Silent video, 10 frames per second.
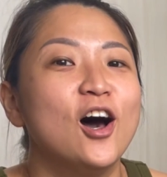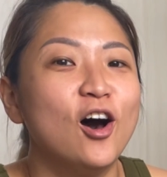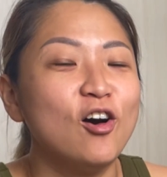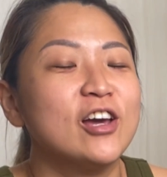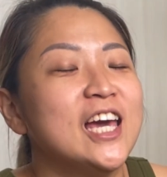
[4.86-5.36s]

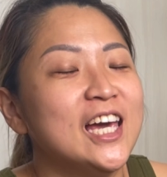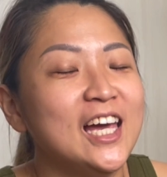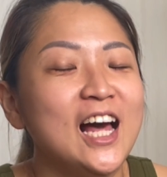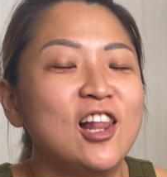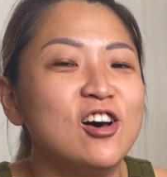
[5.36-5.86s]

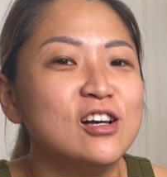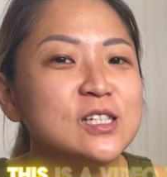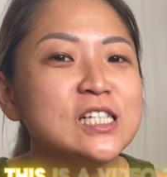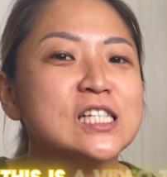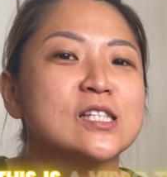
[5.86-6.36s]
Okay, hello,
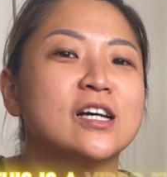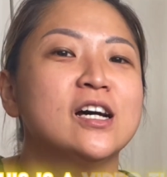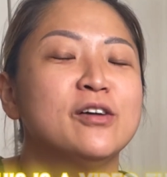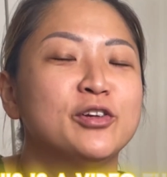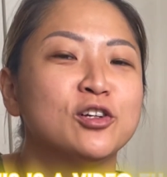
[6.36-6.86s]
this is
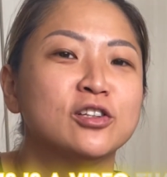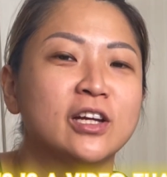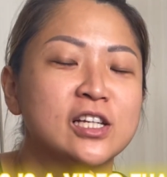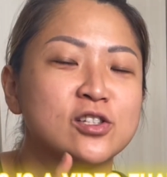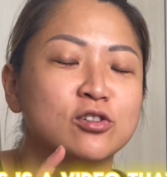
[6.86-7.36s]
a video
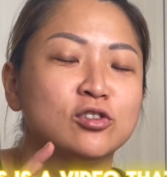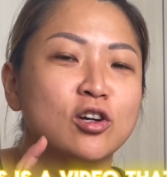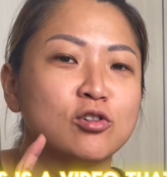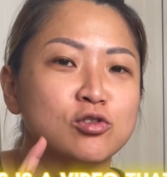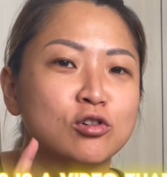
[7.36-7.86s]
that is going to
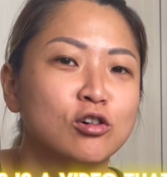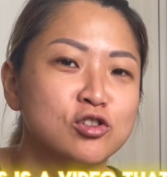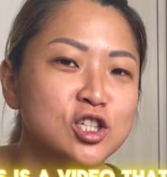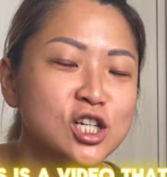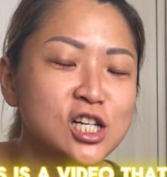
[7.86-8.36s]
talk to
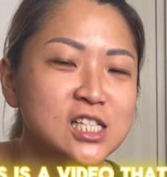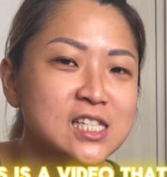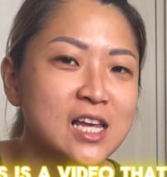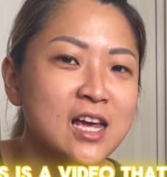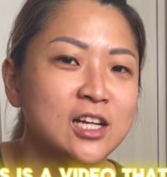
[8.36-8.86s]

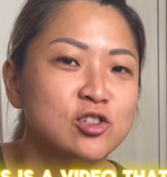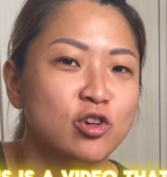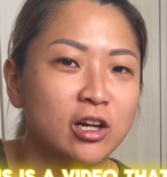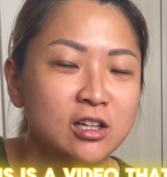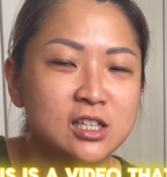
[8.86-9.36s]
coaches and
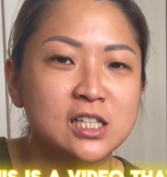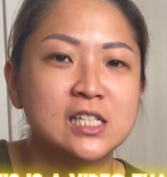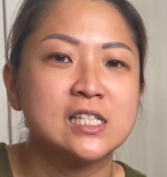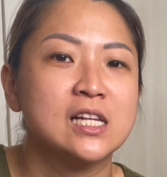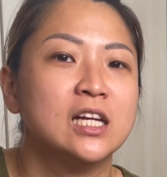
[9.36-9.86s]

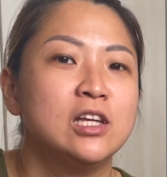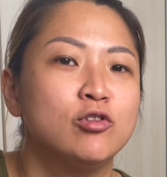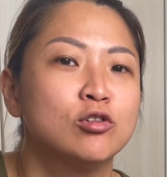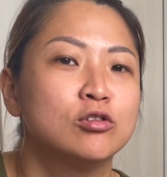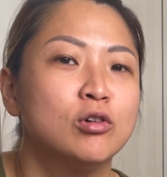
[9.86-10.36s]
trainers that
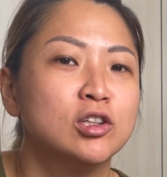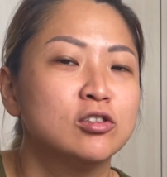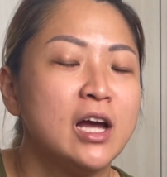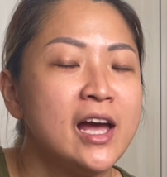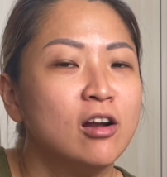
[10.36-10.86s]
if you want
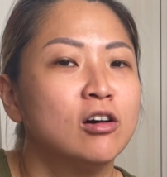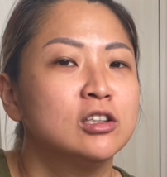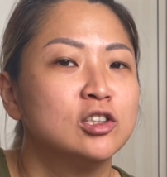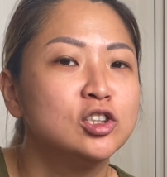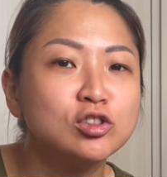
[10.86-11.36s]
to add
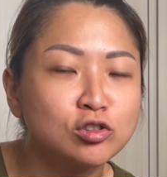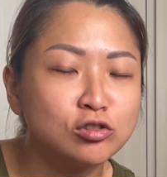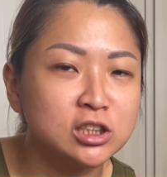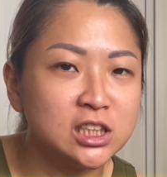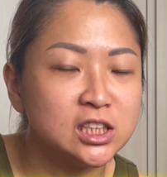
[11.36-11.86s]
on a new
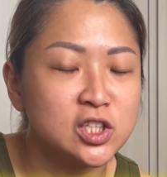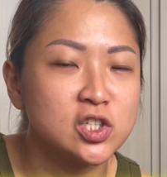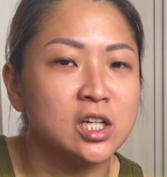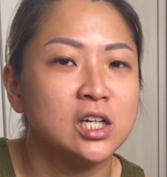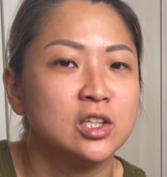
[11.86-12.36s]
toolkit
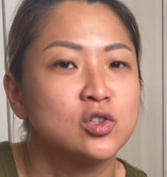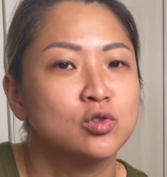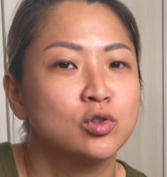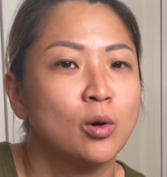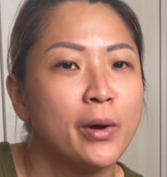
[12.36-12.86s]

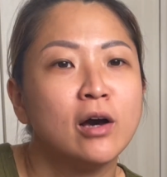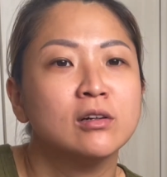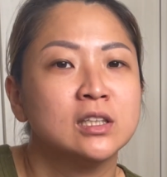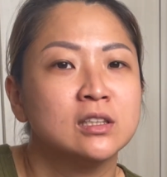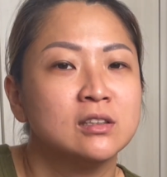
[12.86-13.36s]
into your
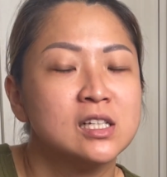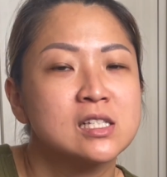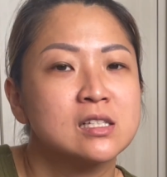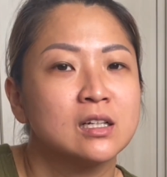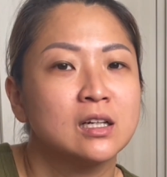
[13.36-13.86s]
belt
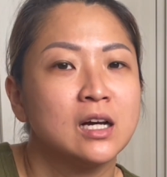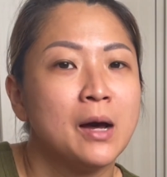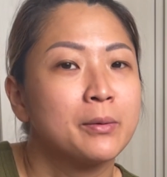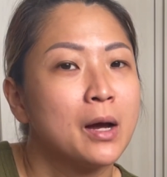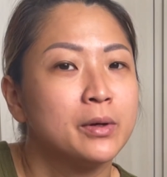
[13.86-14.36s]
next
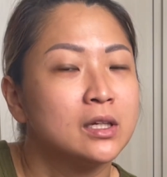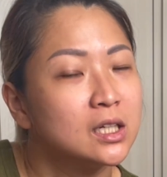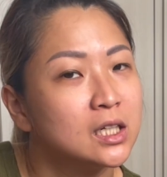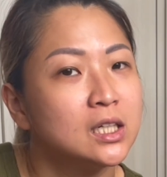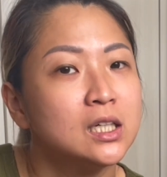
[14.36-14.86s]
upcoming year.